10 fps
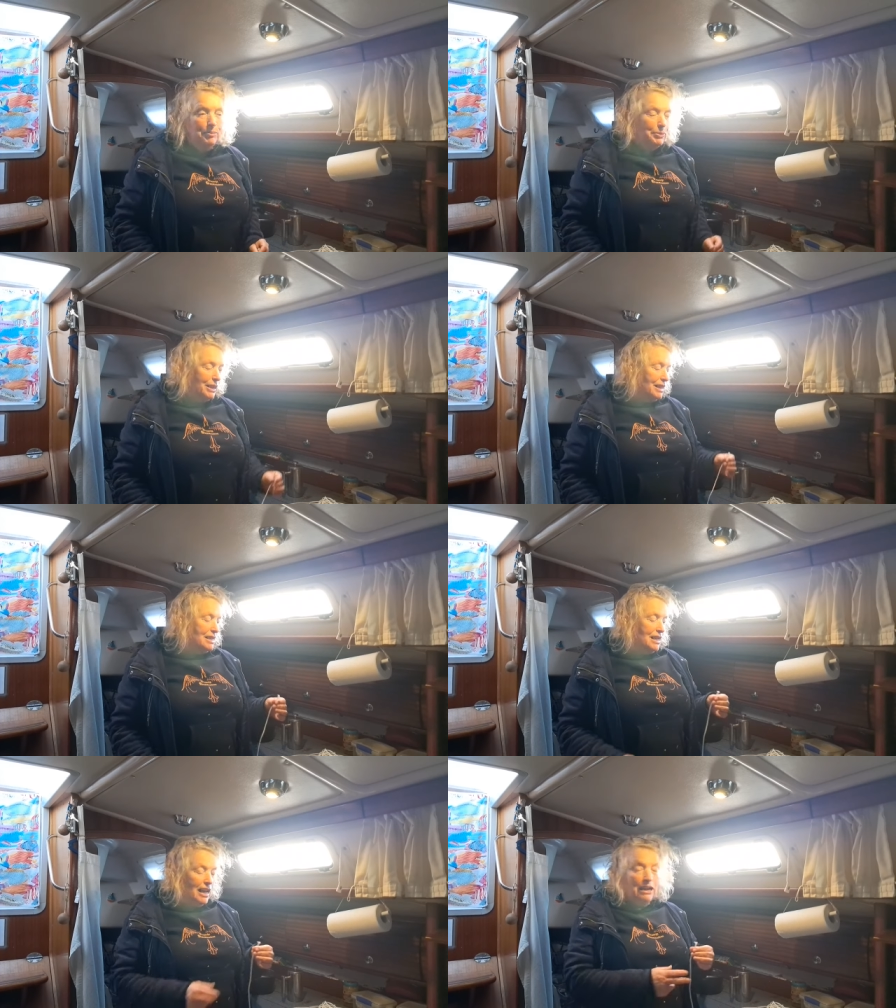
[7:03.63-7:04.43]

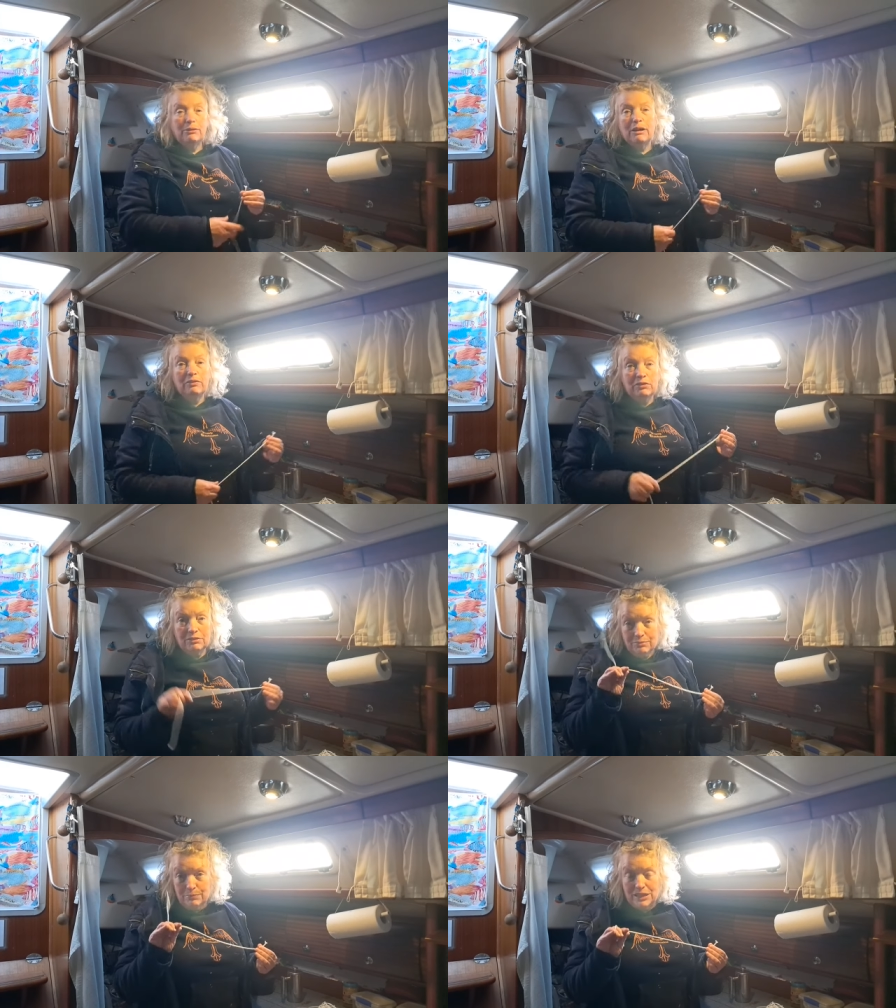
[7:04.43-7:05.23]
But uh, anyway, I've
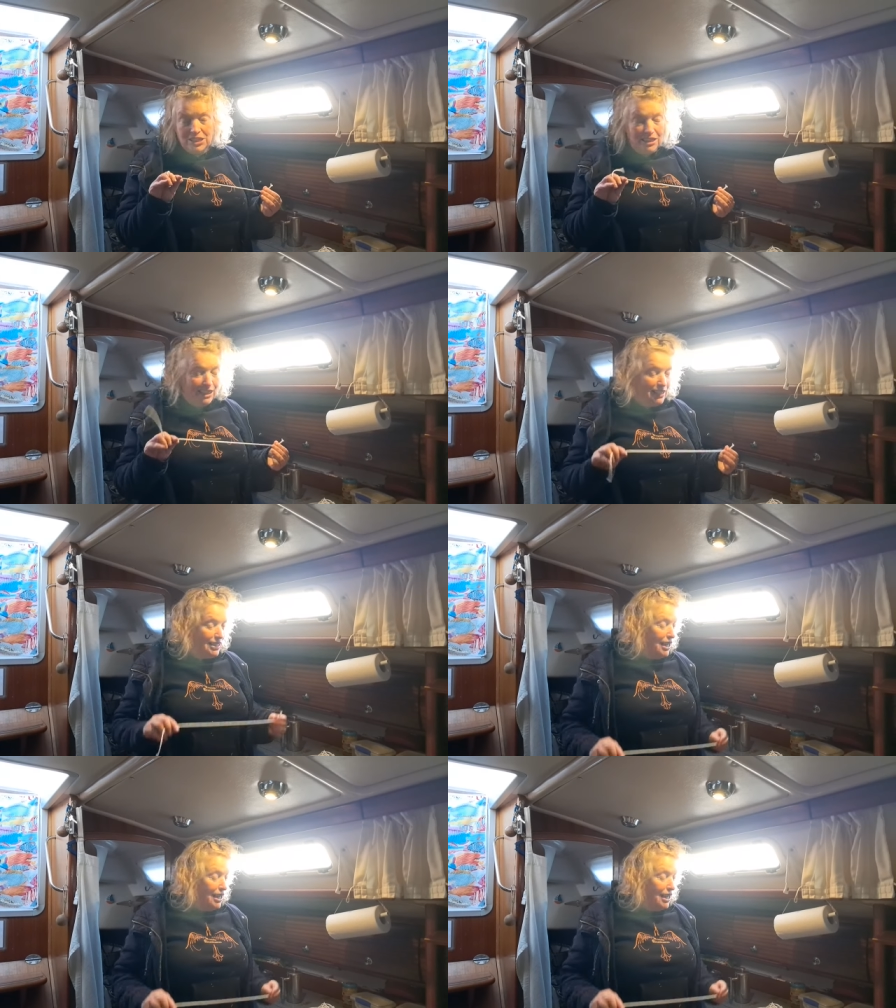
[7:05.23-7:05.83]
measured this.